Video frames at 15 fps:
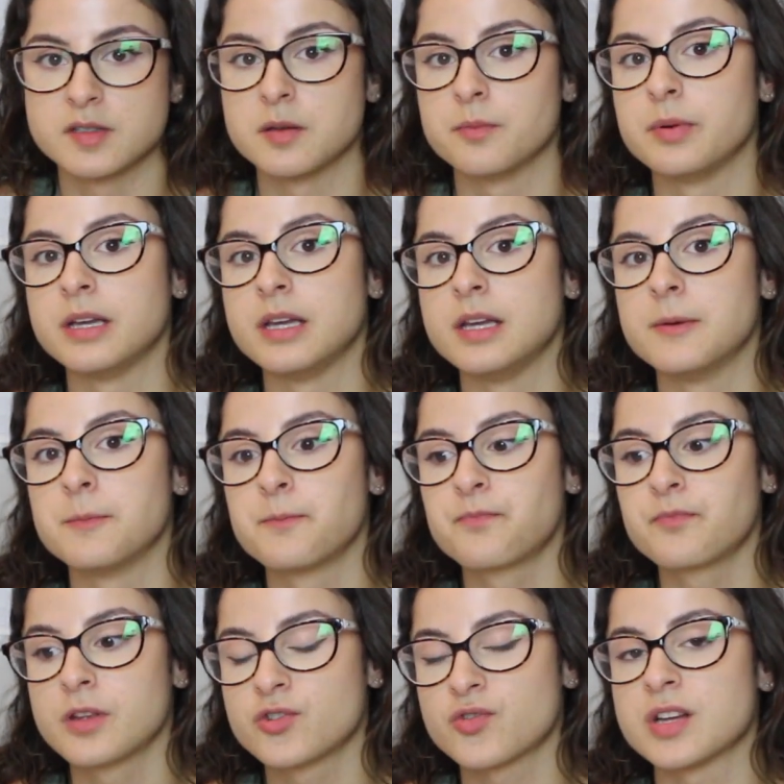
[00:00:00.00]
to be
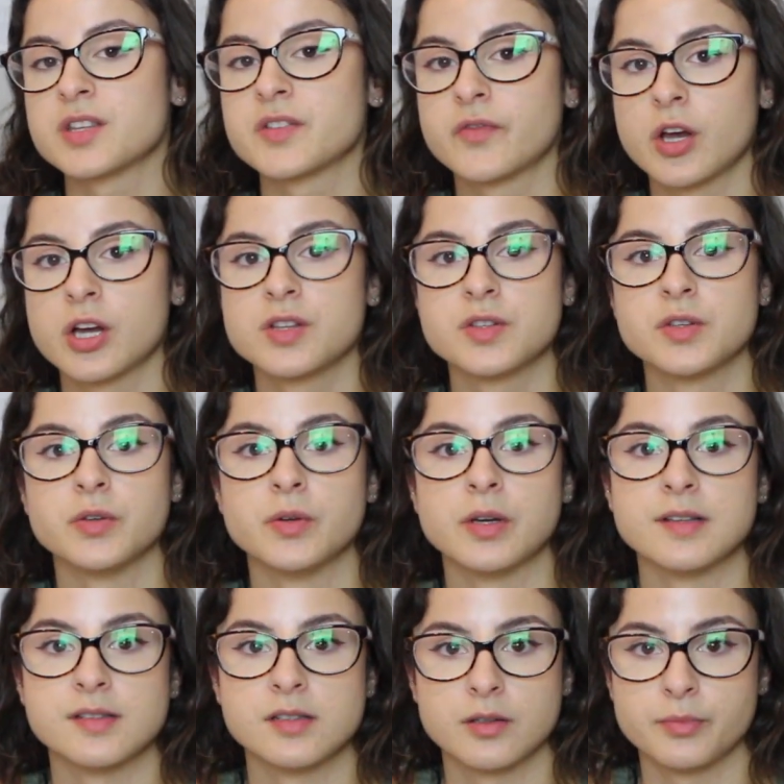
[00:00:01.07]
transferred to
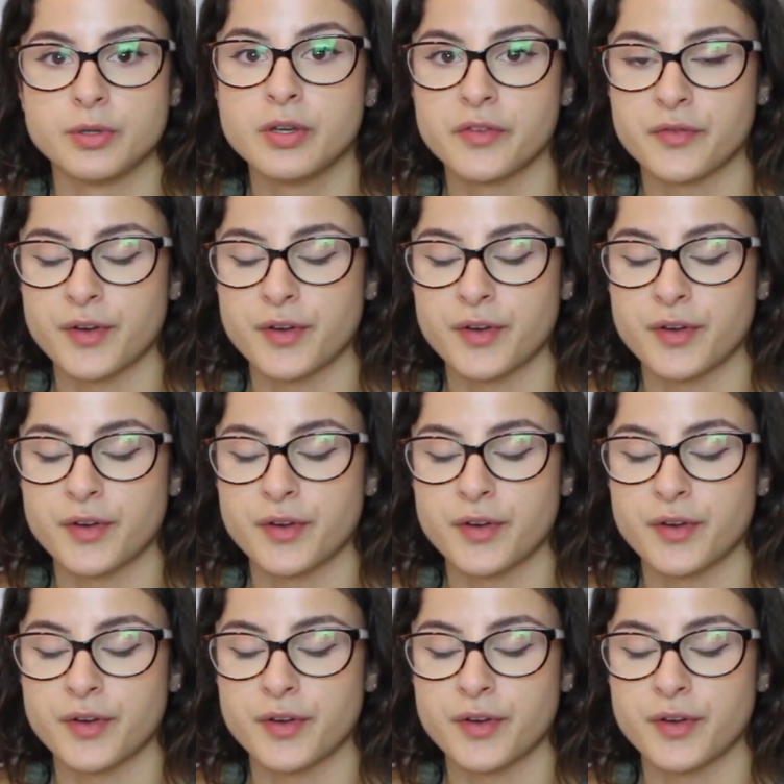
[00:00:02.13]
as a beauty